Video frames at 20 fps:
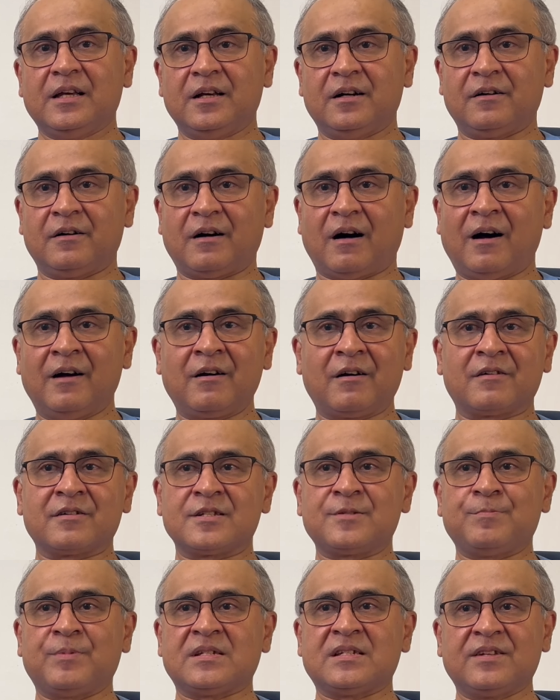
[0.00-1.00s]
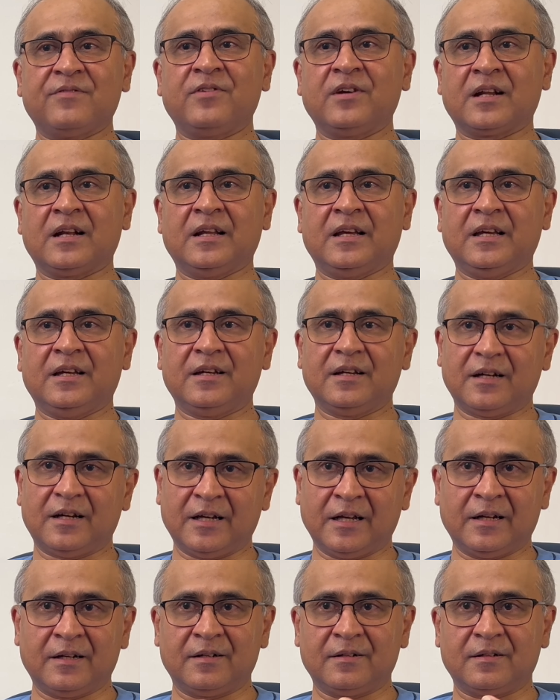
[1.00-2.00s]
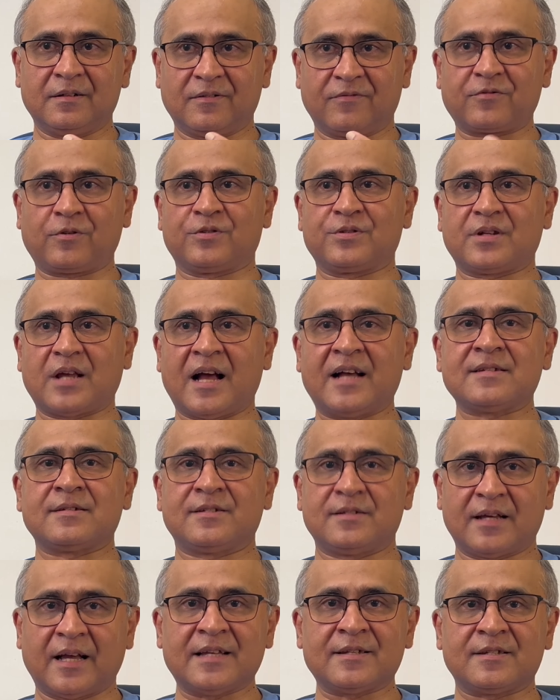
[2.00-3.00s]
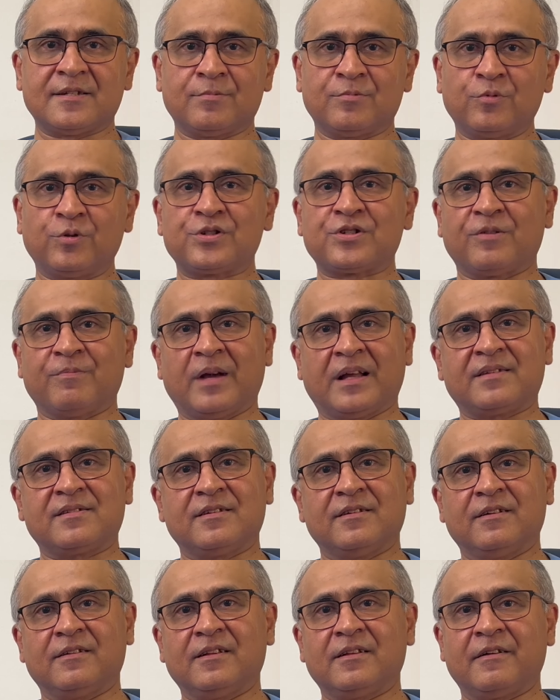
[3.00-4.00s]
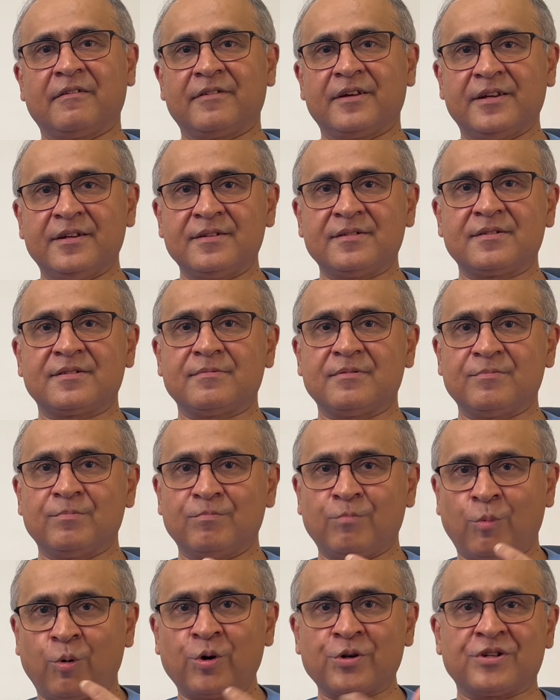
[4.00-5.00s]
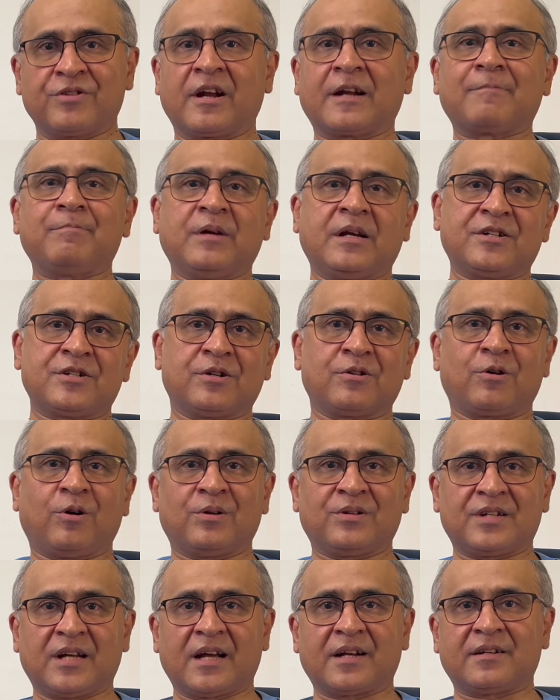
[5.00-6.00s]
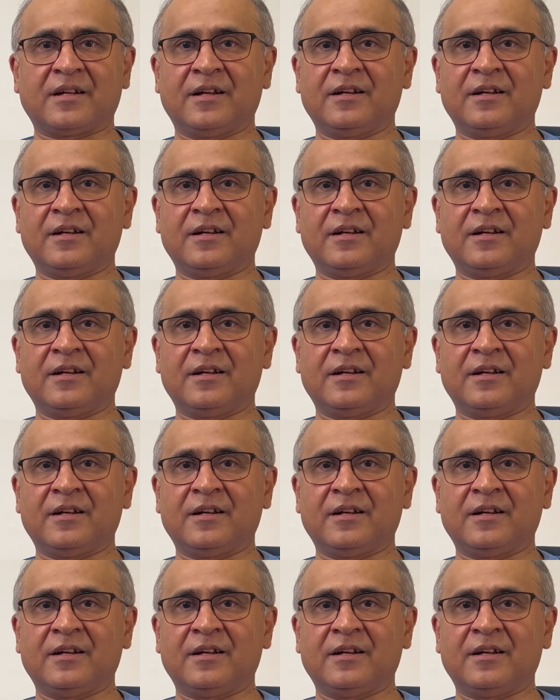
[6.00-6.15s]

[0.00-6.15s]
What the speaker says: IR specifically, and of course, as with most of medicine, there is more direct patient contact.